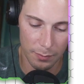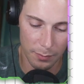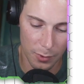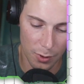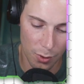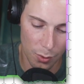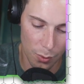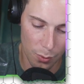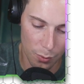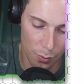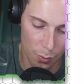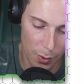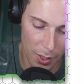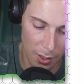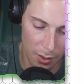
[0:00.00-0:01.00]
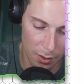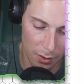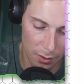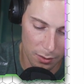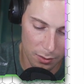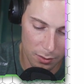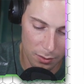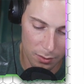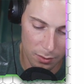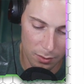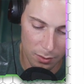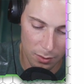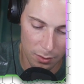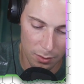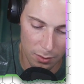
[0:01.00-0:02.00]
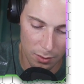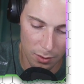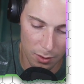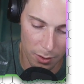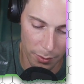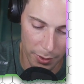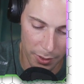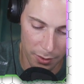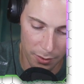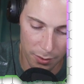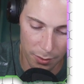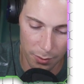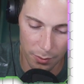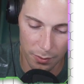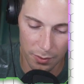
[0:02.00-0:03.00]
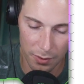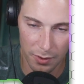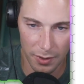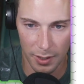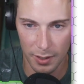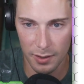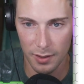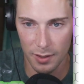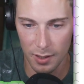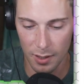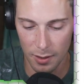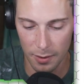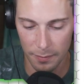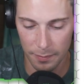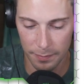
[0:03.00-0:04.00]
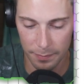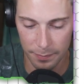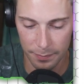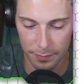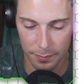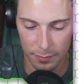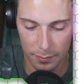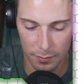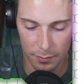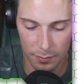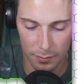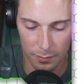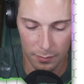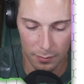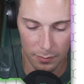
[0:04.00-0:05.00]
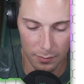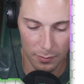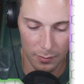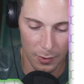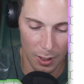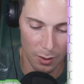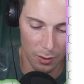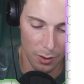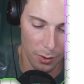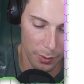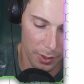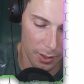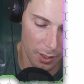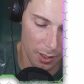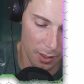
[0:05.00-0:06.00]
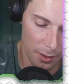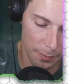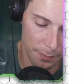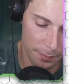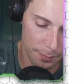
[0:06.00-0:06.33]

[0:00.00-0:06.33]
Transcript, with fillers: Two will go into 16. it will go in there